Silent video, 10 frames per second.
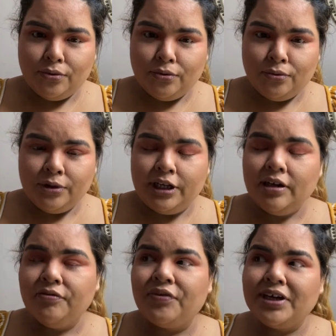when it
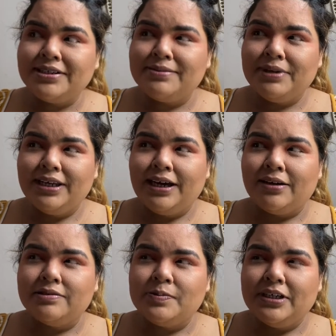affects somebody
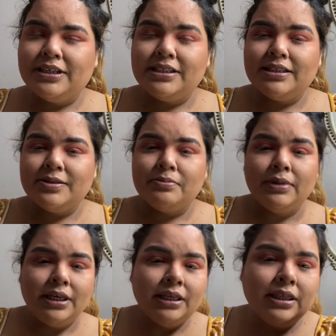else because it's
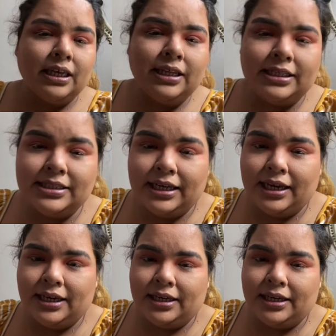me that, let's say,